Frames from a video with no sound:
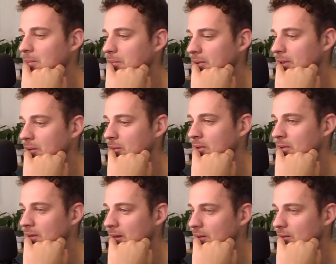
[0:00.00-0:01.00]
play queen
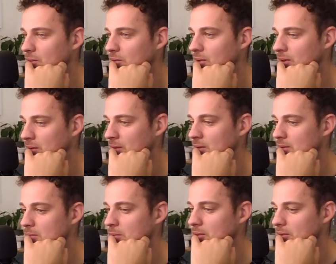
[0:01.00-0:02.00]
down to threaten this
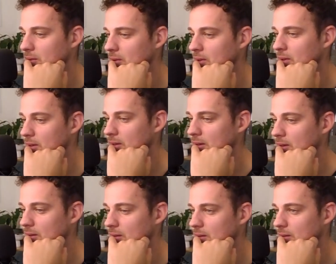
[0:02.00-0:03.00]
pawn. I like that.